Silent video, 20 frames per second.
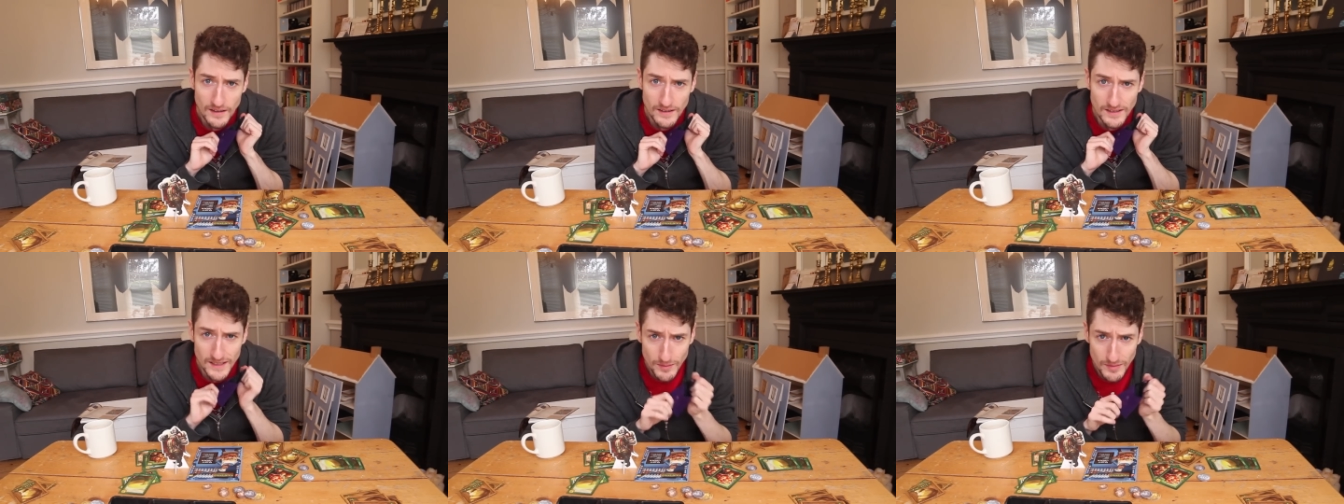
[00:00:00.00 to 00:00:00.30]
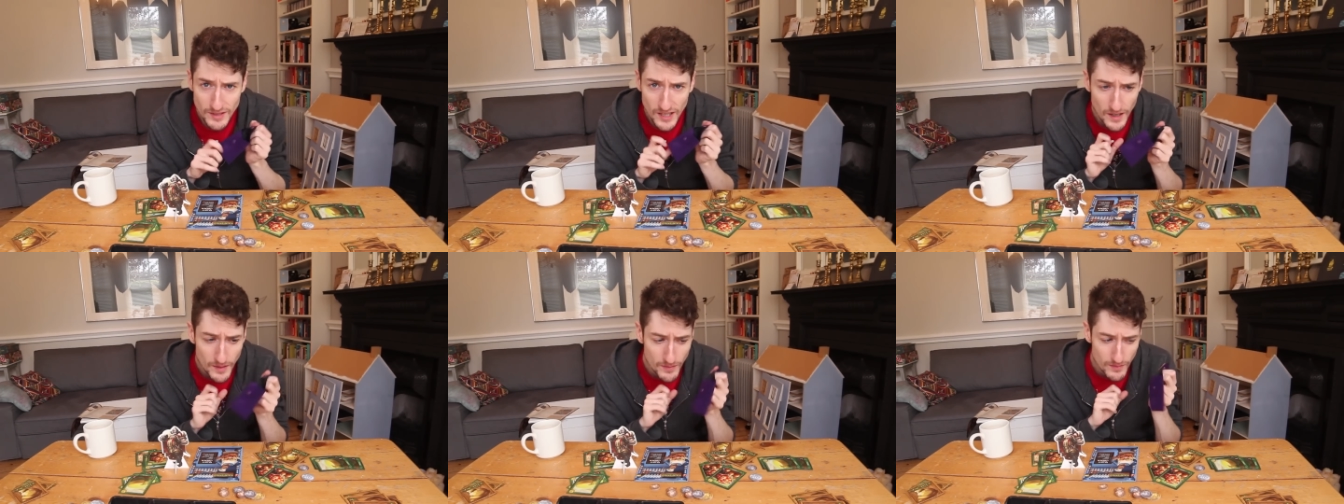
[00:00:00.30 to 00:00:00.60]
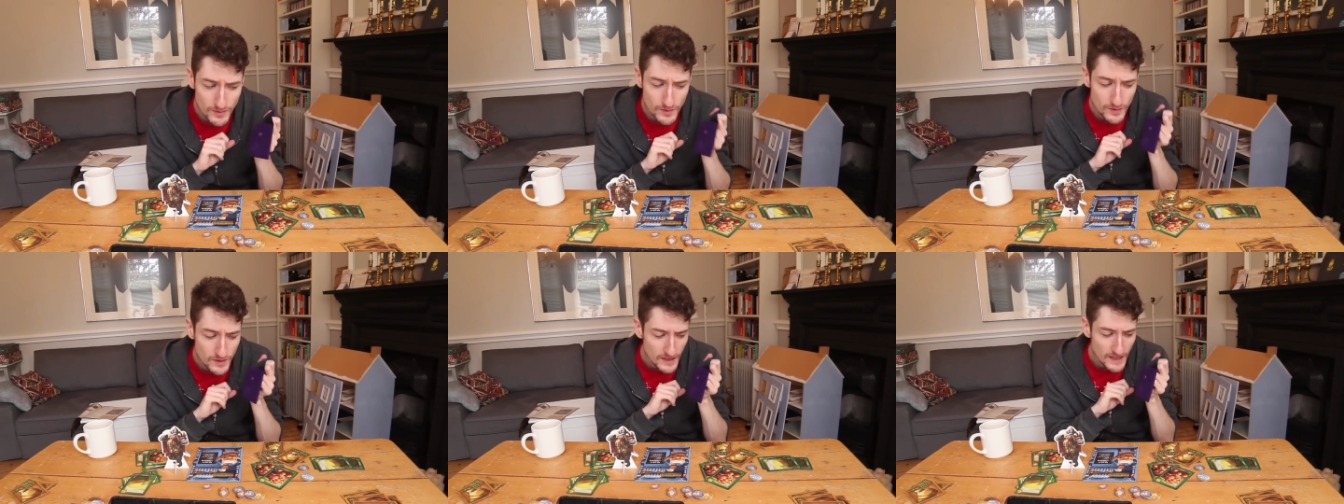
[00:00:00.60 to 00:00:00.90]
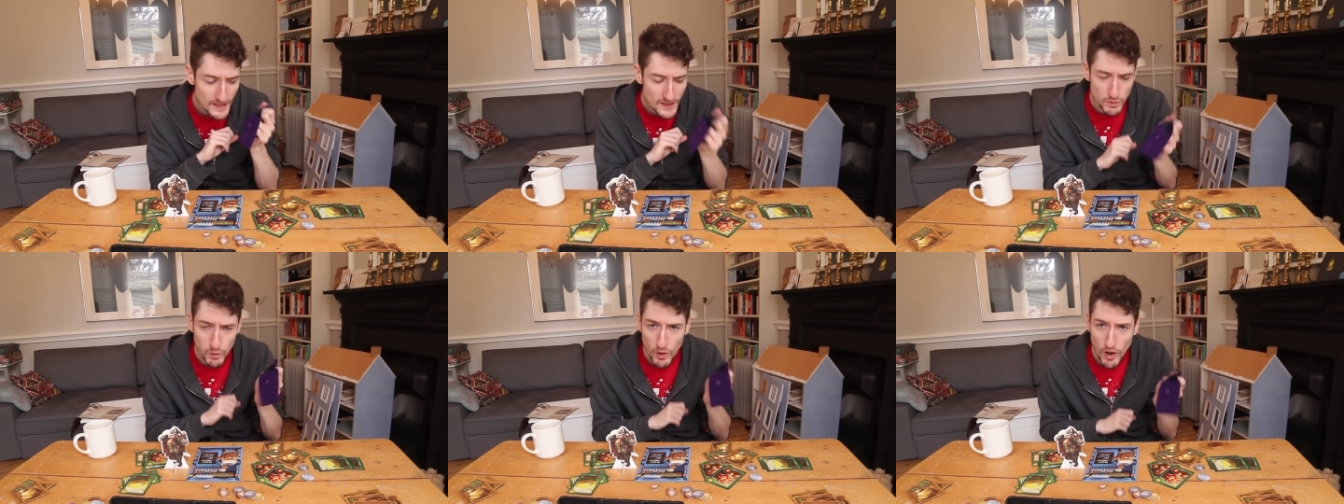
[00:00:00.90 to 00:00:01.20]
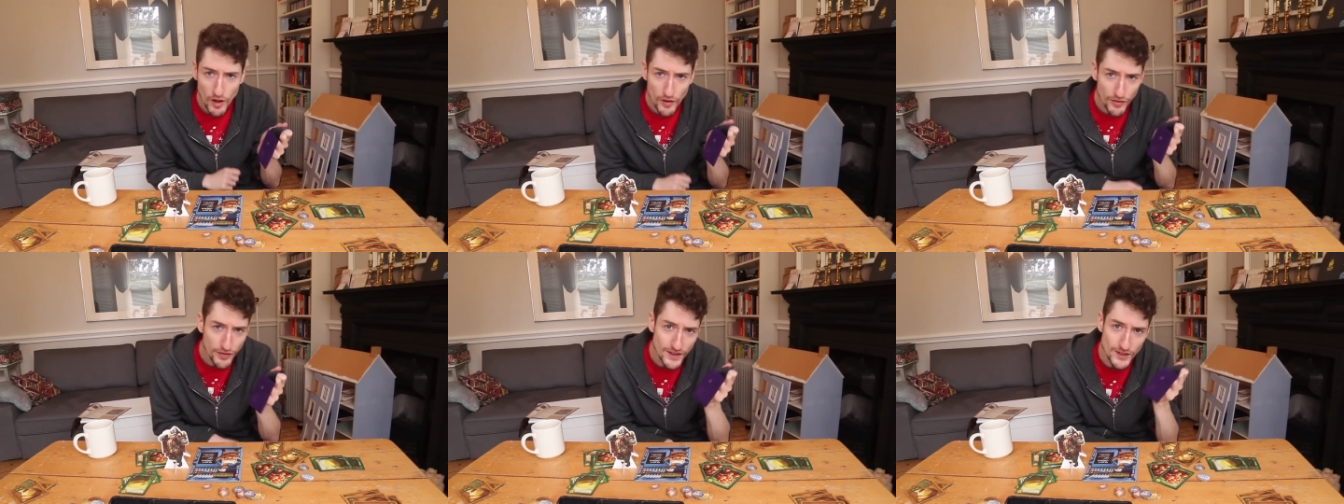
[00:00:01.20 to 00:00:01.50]
Sometimes it's
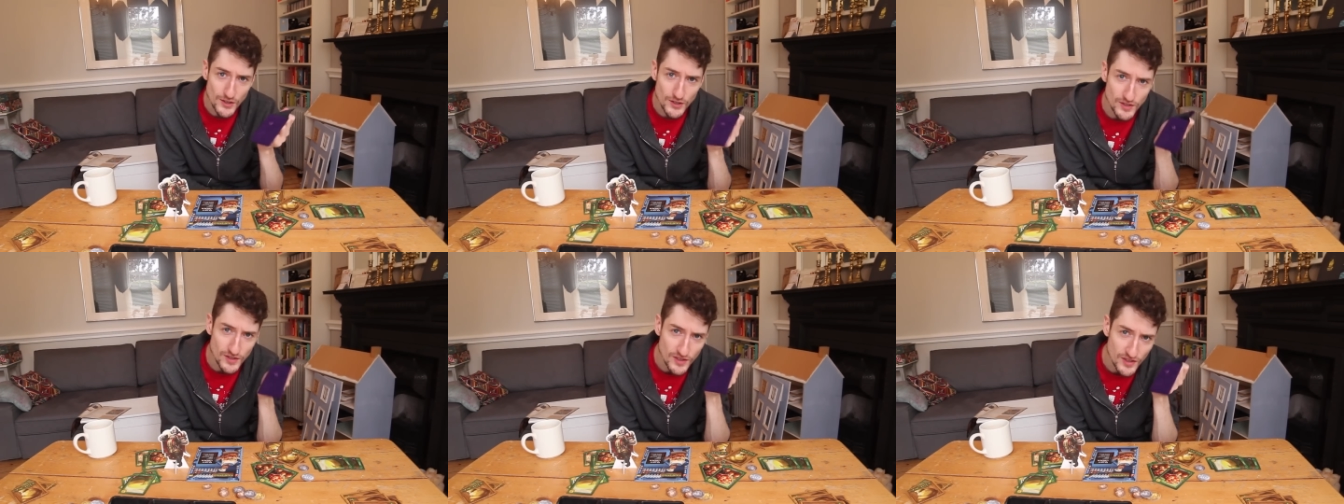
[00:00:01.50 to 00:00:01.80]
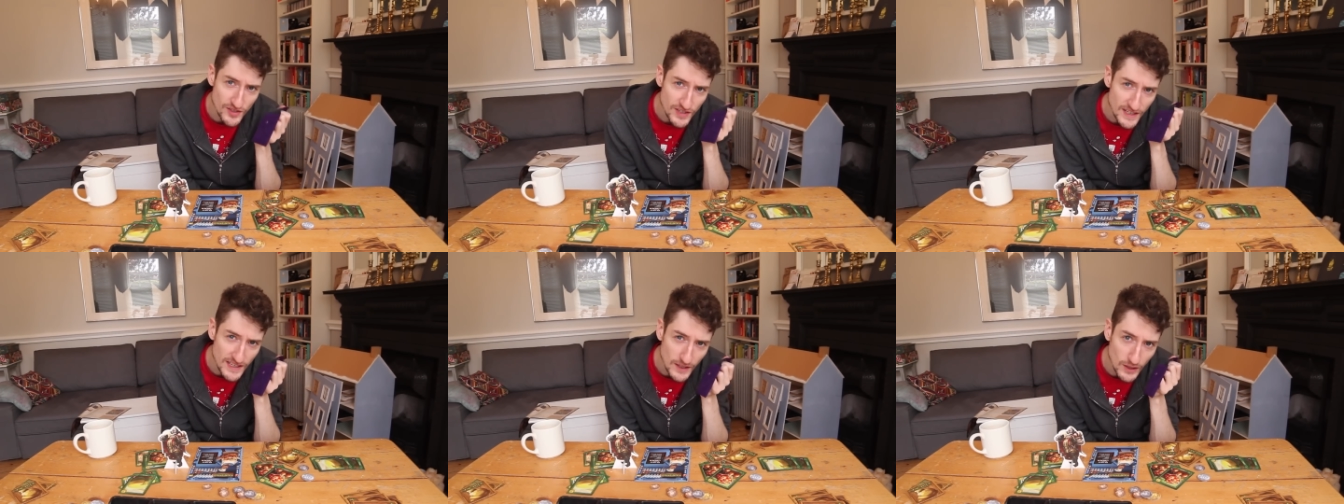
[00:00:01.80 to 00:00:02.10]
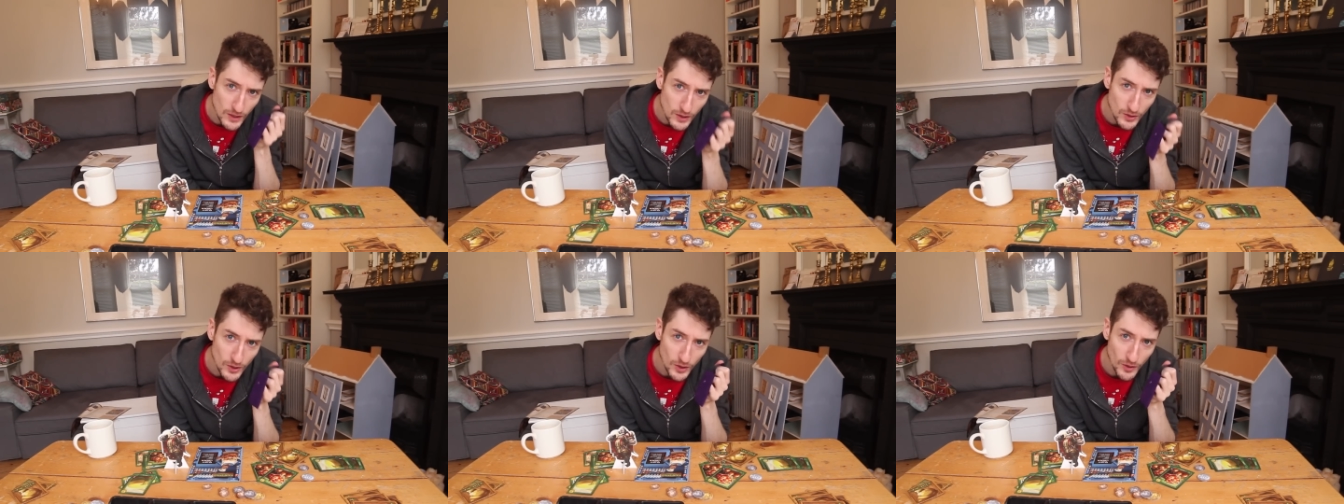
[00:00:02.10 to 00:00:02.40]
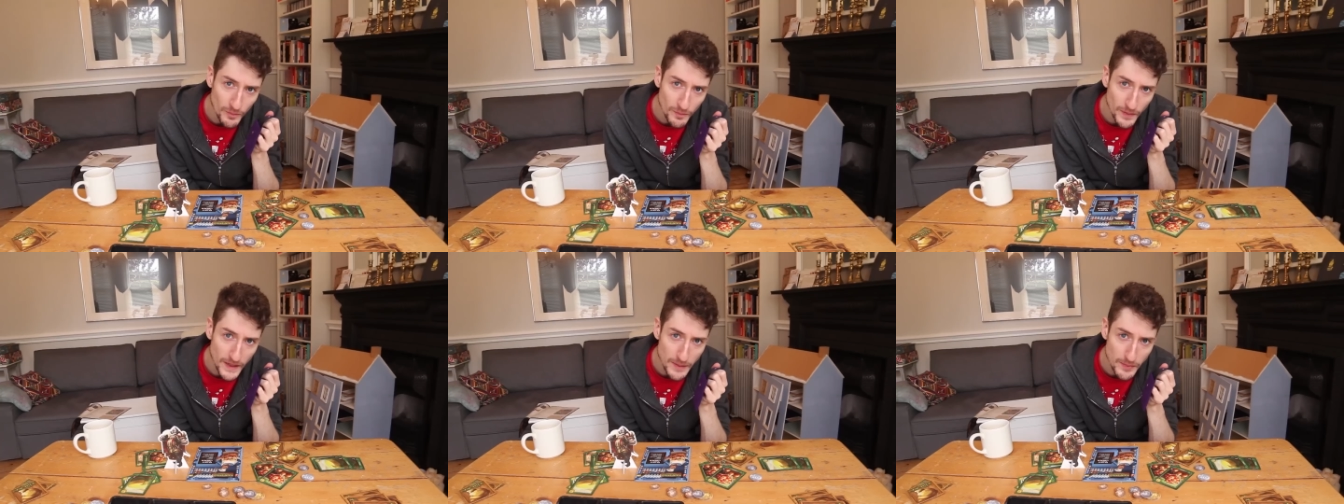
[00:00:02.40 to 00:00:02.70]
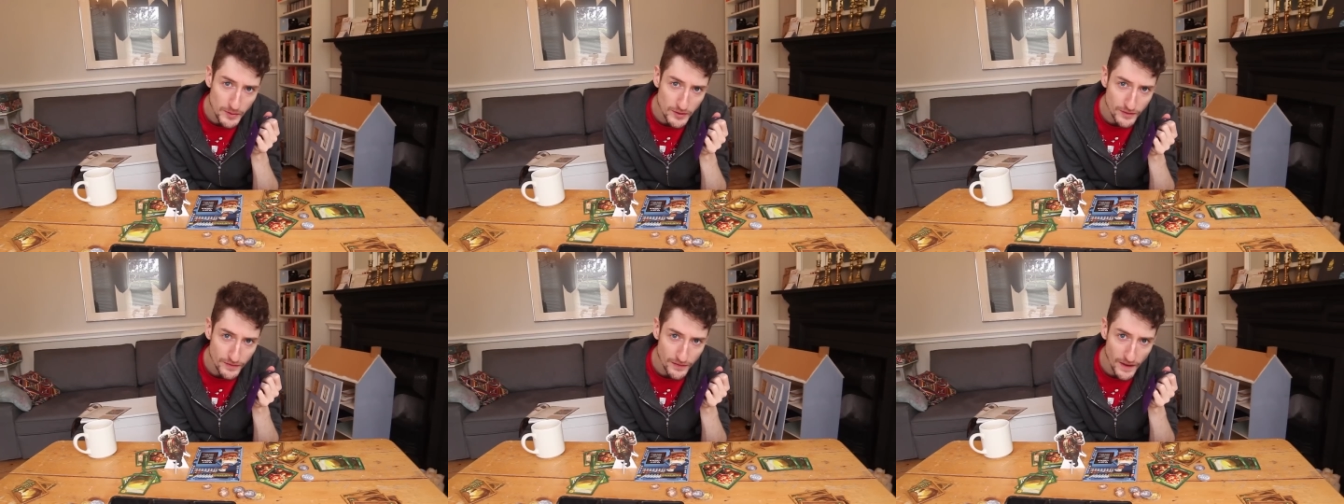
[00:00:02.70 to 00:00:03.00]
worth it just to see the look on
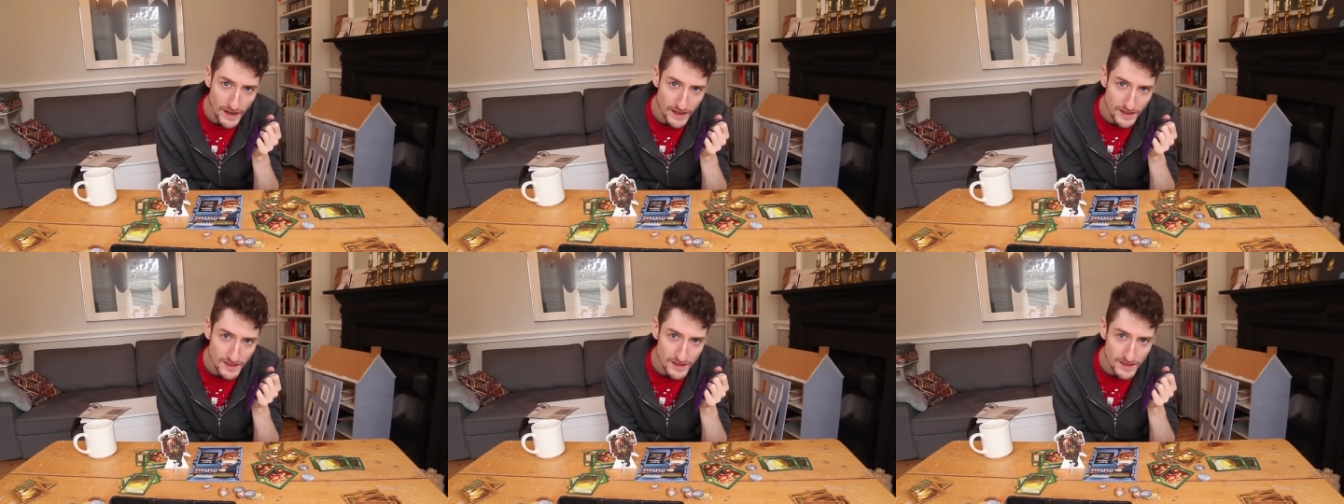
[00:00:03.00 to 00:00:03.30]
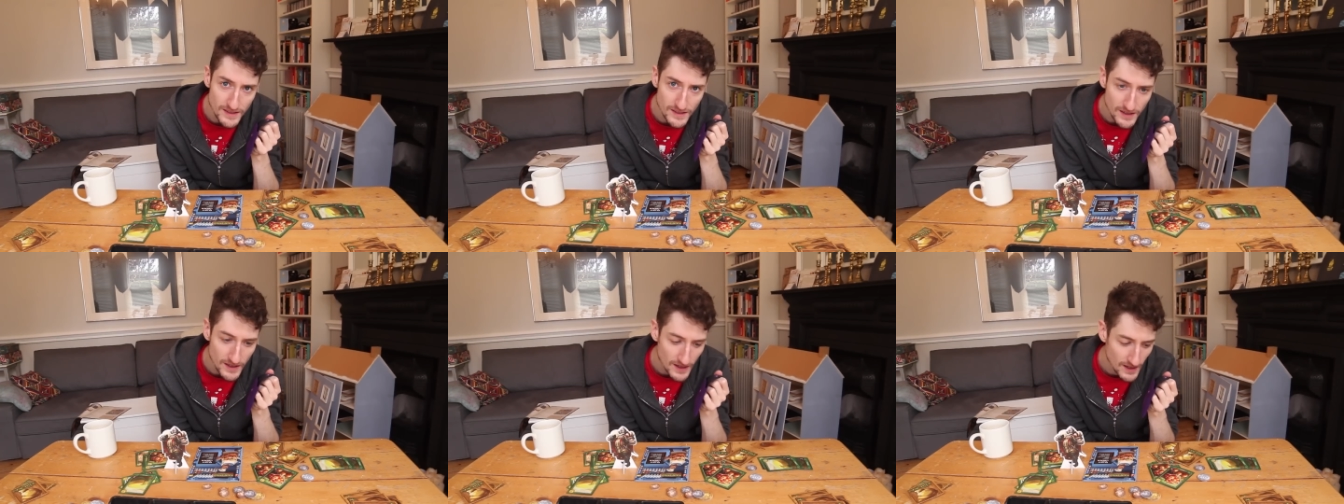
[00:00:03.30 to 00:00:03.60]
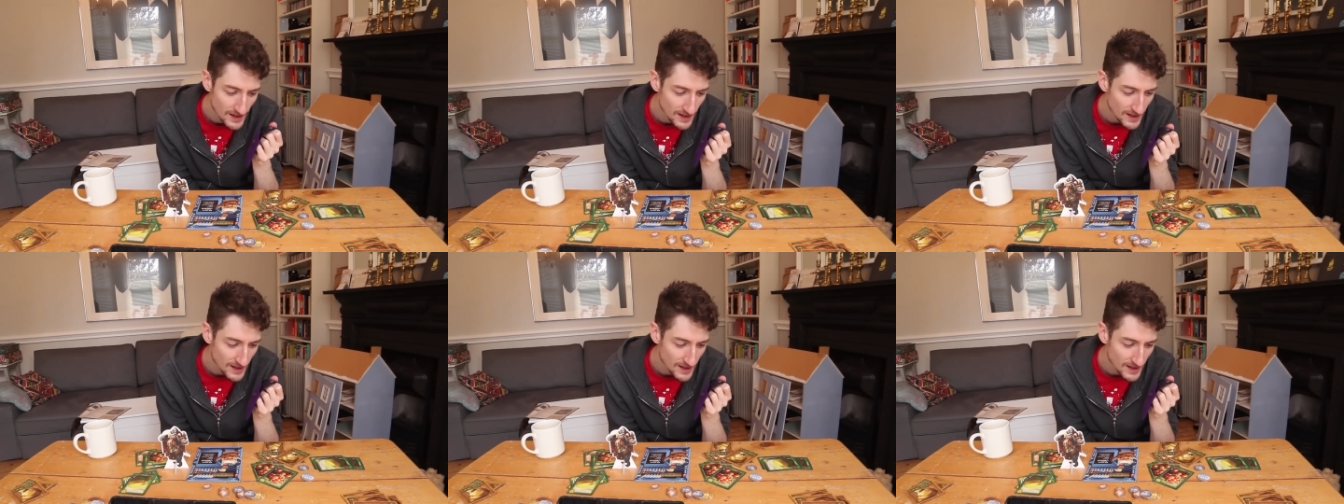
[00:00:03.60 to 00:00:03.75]
people's faces.